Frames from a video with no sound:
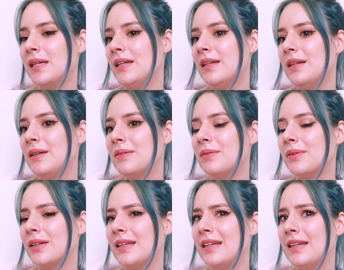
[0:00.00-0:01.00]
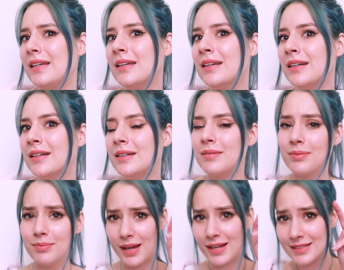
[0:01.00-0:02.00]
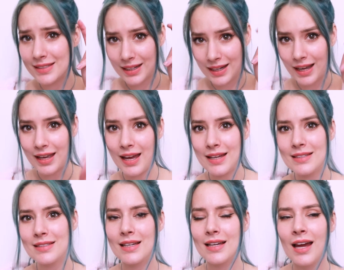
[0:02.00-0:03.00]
be really basic, I guess,